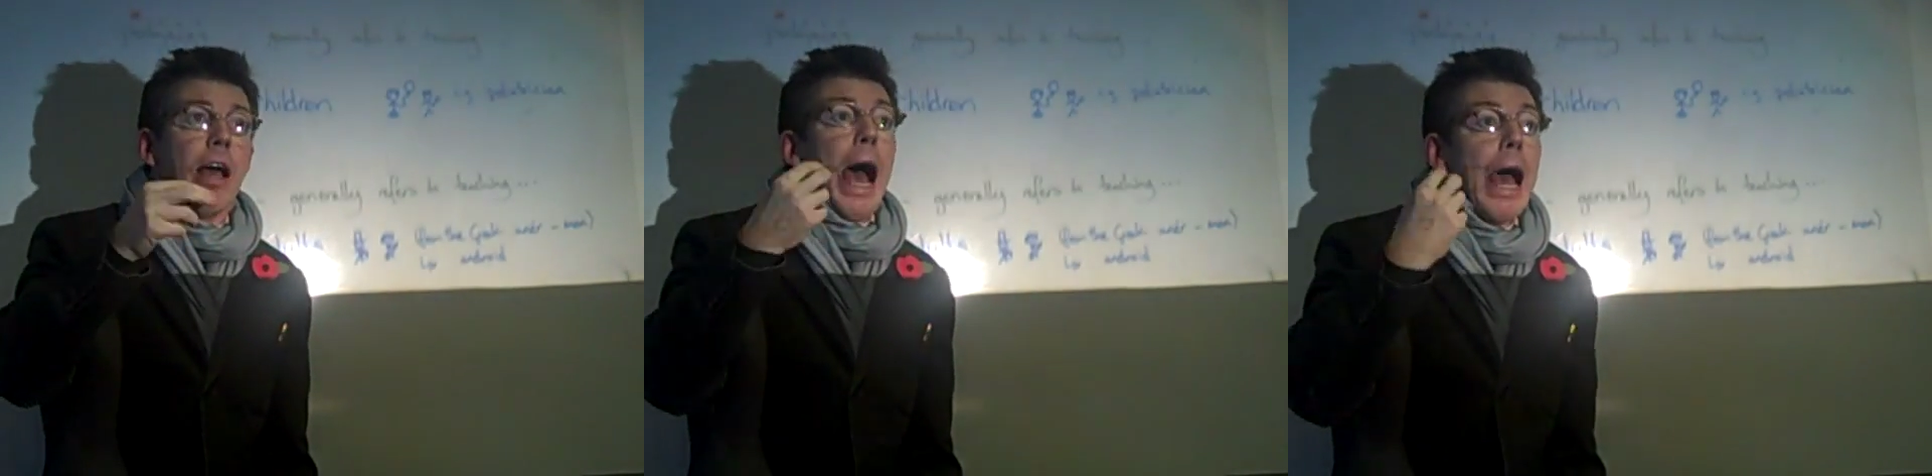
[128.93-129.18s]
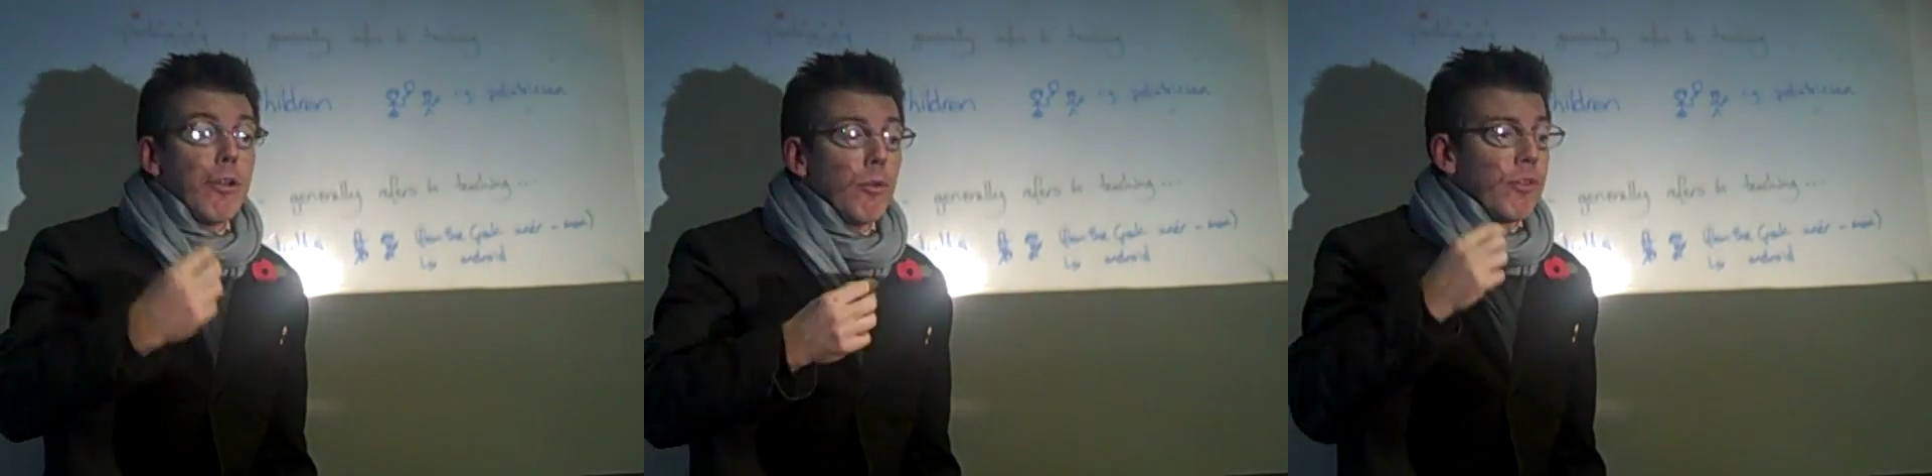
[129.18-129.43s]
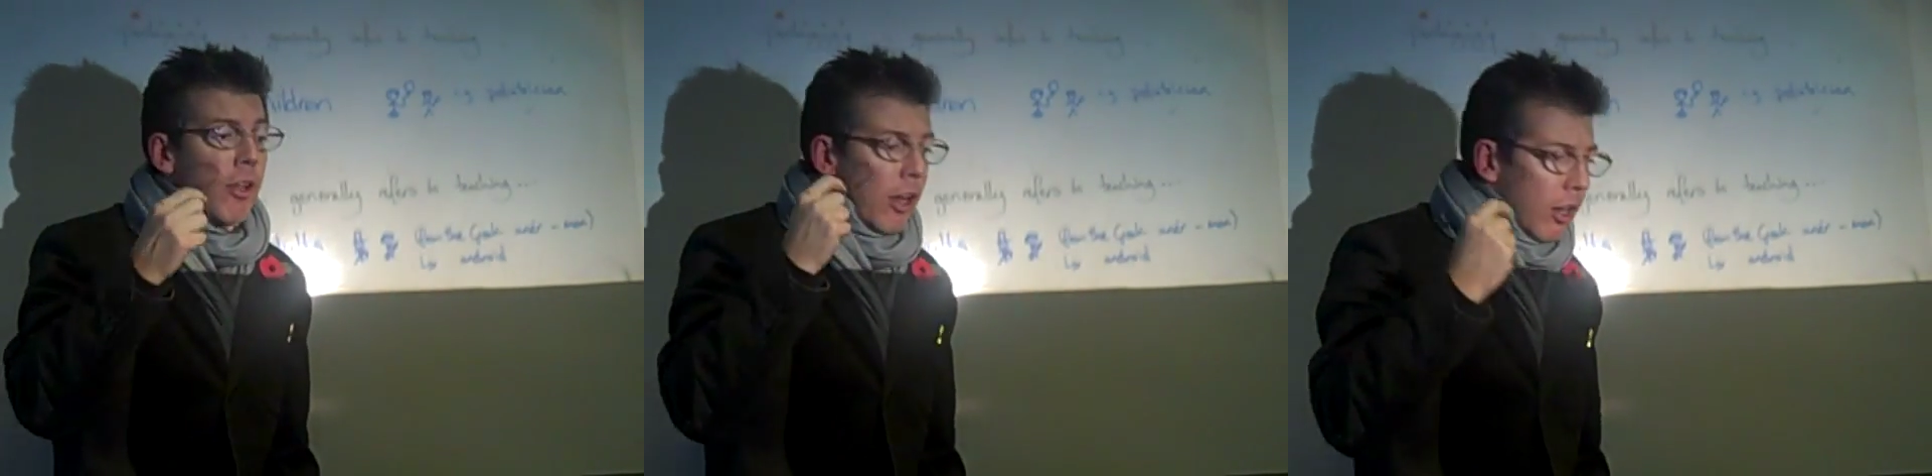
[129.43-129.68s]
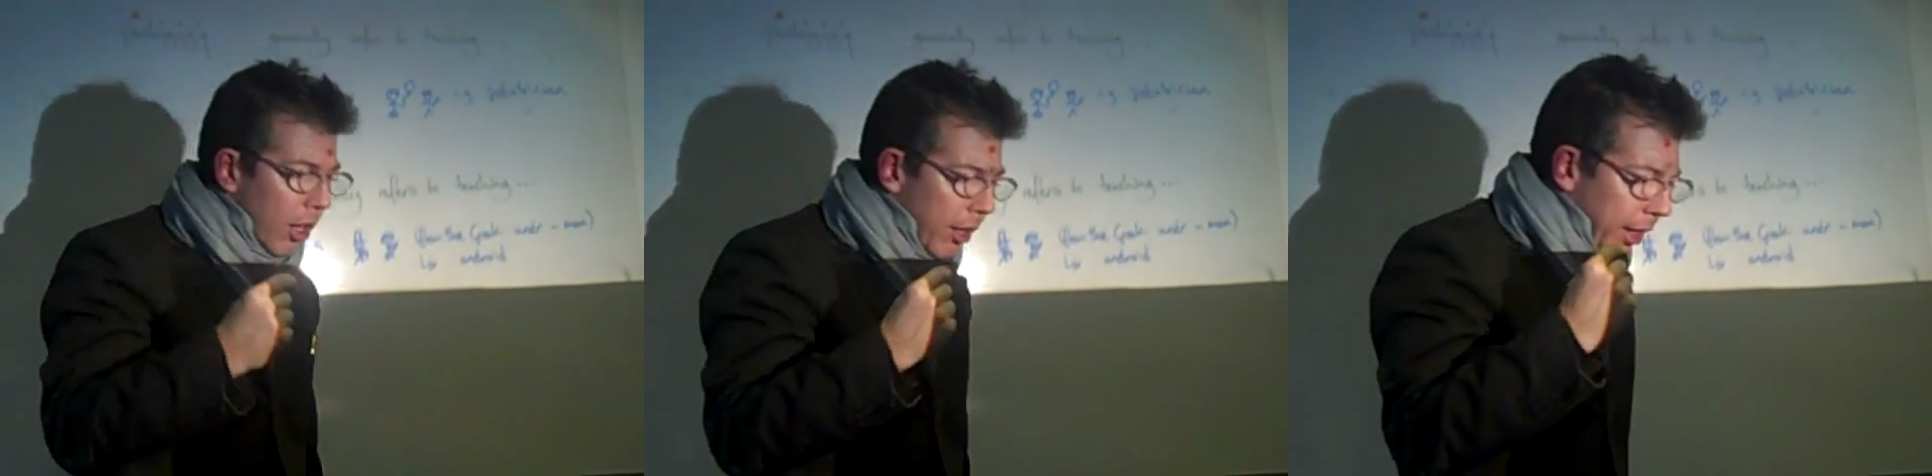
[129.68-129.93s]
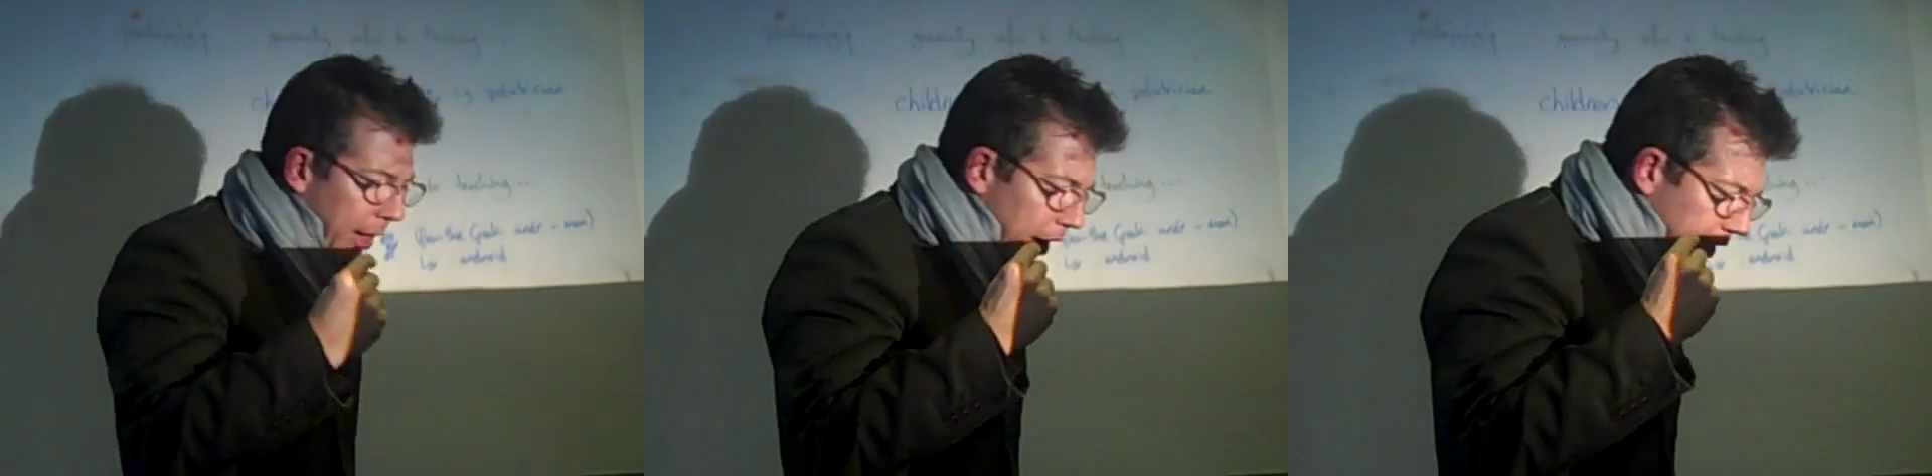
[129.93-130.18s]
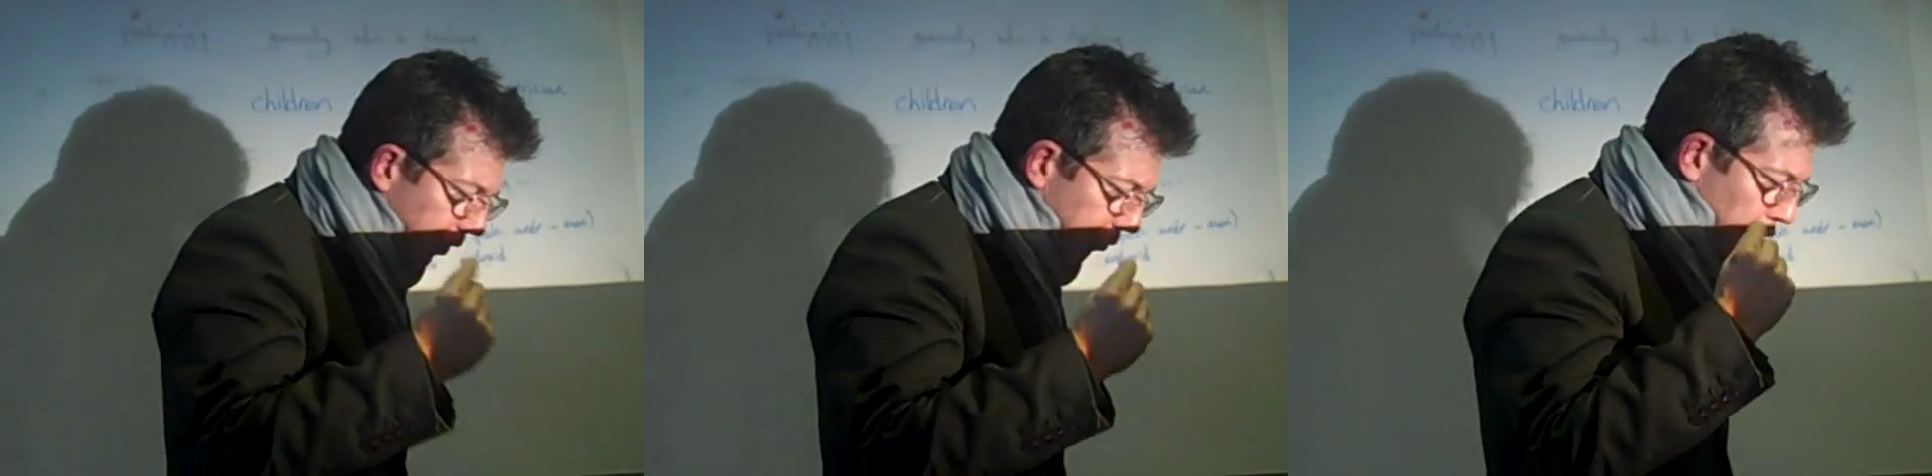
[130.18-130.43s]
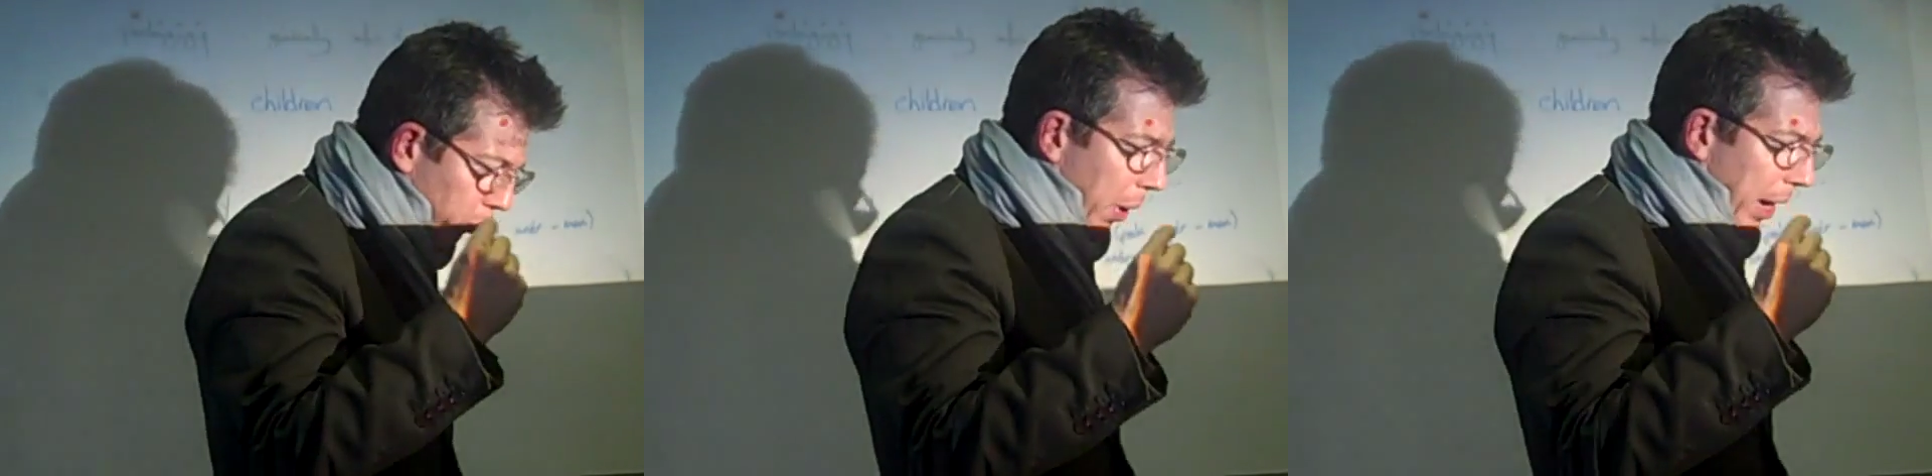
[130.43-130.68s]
adults learn in different